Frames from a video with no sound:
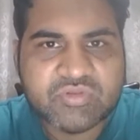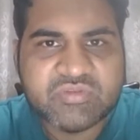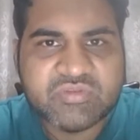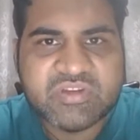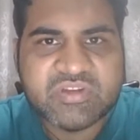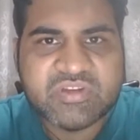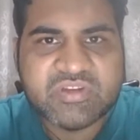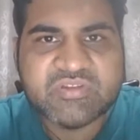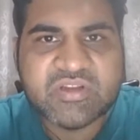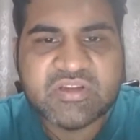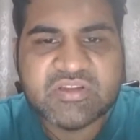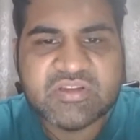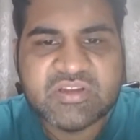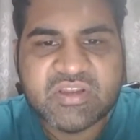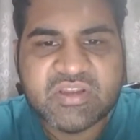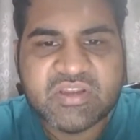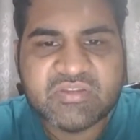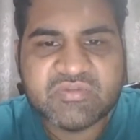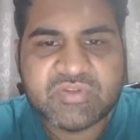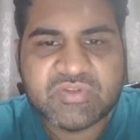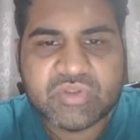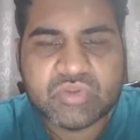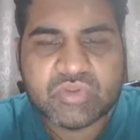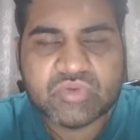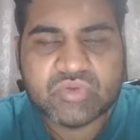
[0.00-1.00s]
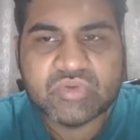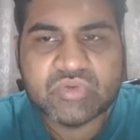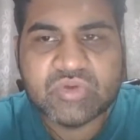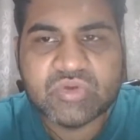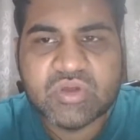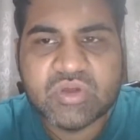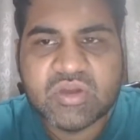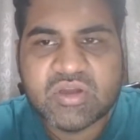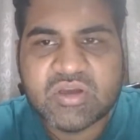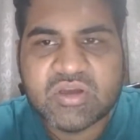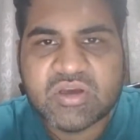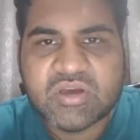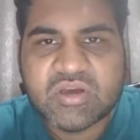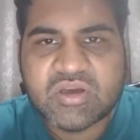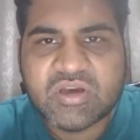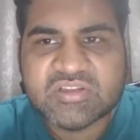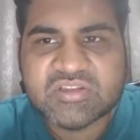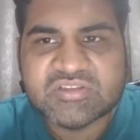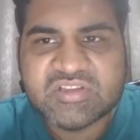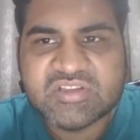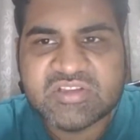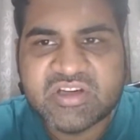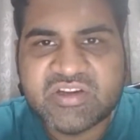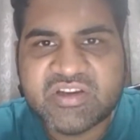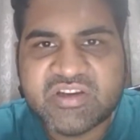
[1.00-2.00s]
We will give you
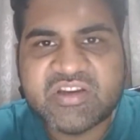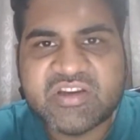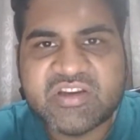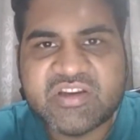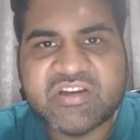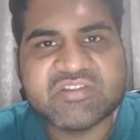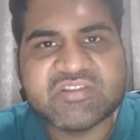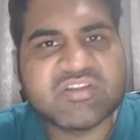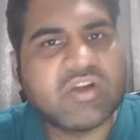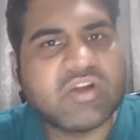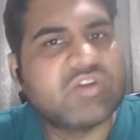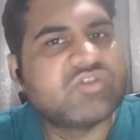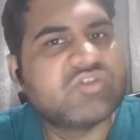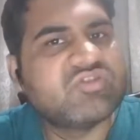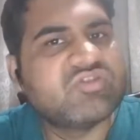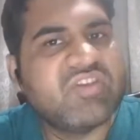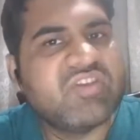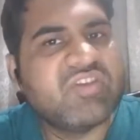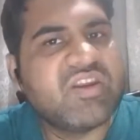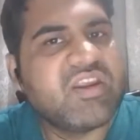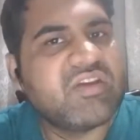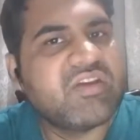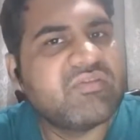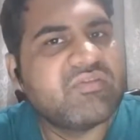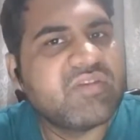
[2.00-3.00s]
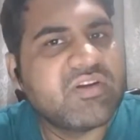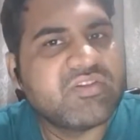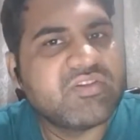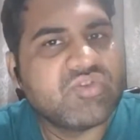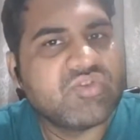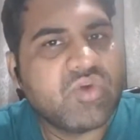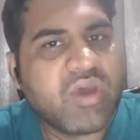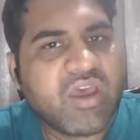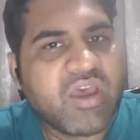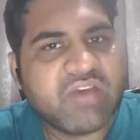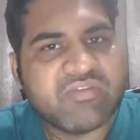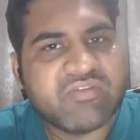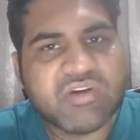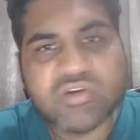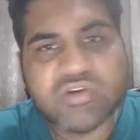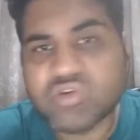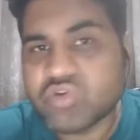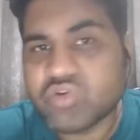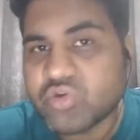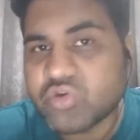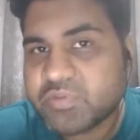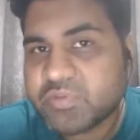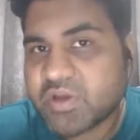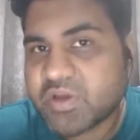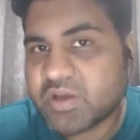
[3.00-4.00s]
certain discounts whenever you have a
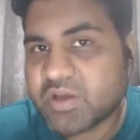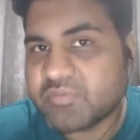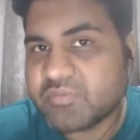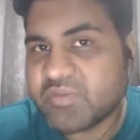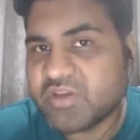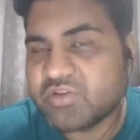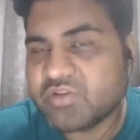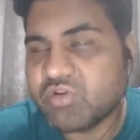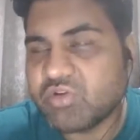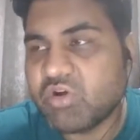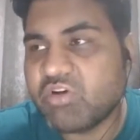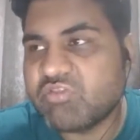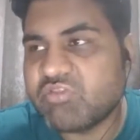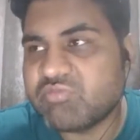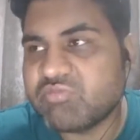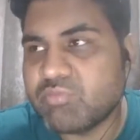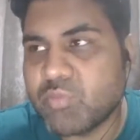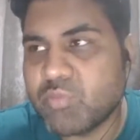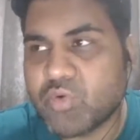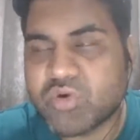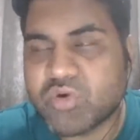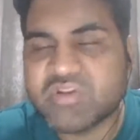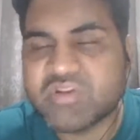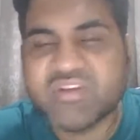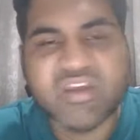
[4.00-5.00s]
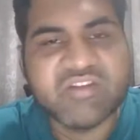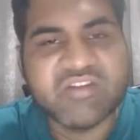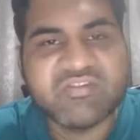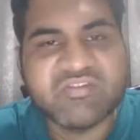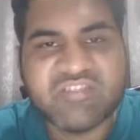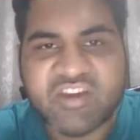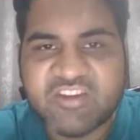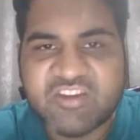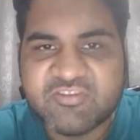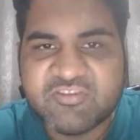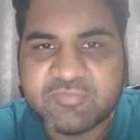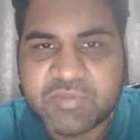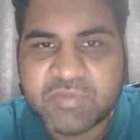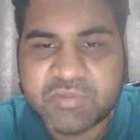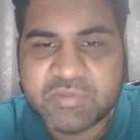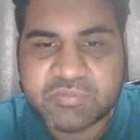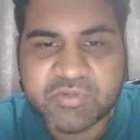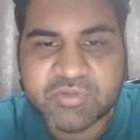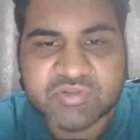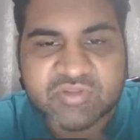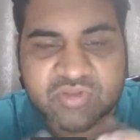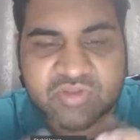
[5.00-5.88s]
group coming of more than 5 people.